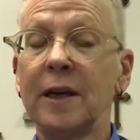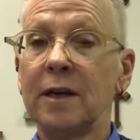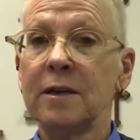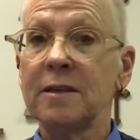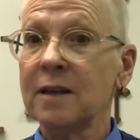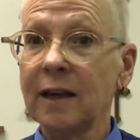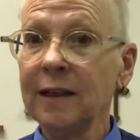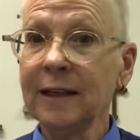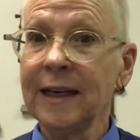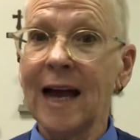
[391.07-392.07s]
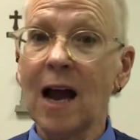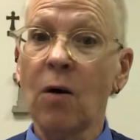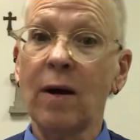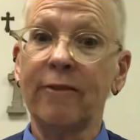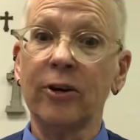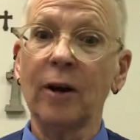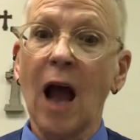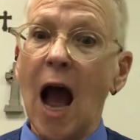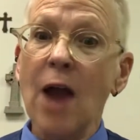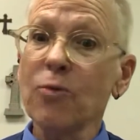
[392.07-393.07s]
Suddenly, however,
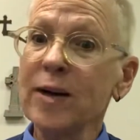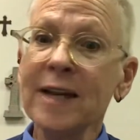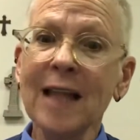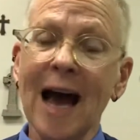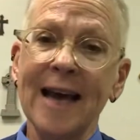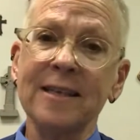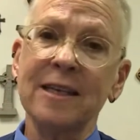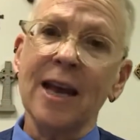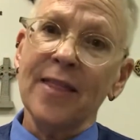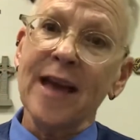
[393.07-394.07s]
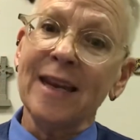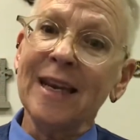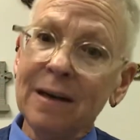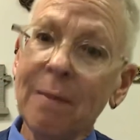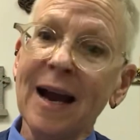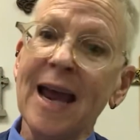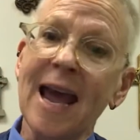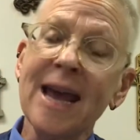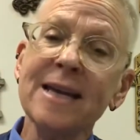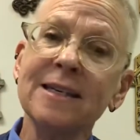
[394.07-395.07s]
I realized that in my
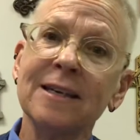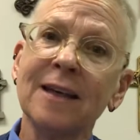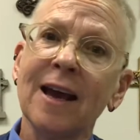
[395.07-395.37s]
haste,